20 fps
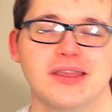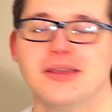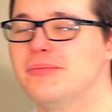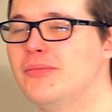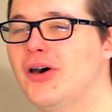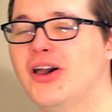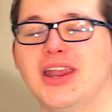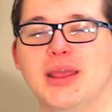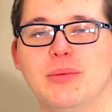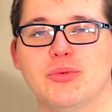
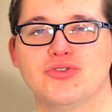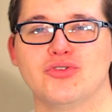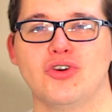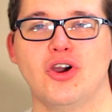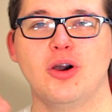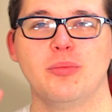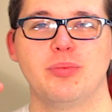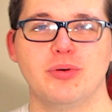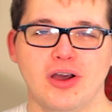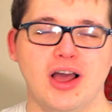My name is
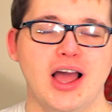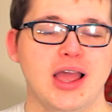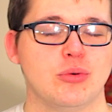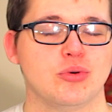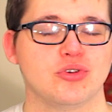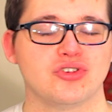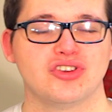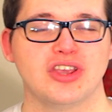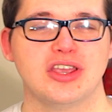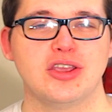Rob, I
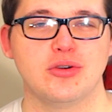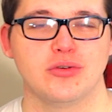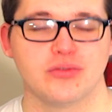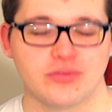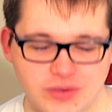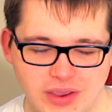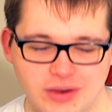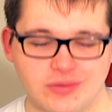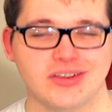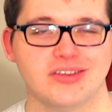will see you
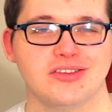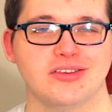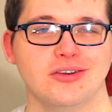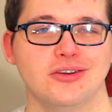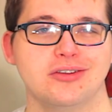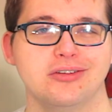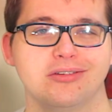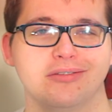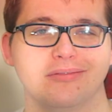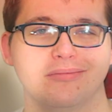very
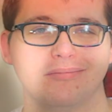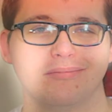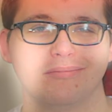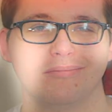soon.